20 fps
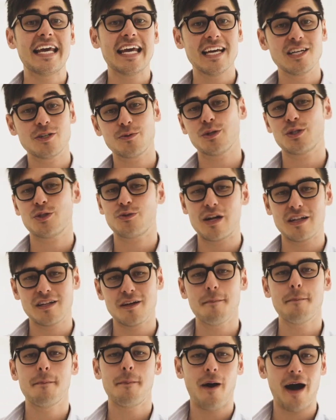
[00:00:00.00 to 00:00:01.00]
here to
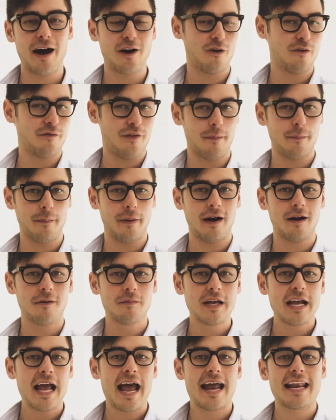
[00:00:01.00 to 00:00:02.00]
Australia by November.
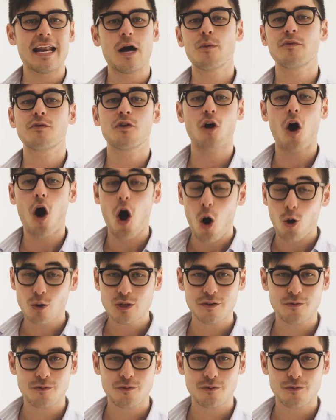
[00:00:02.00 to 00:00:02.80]
And now we've got a whole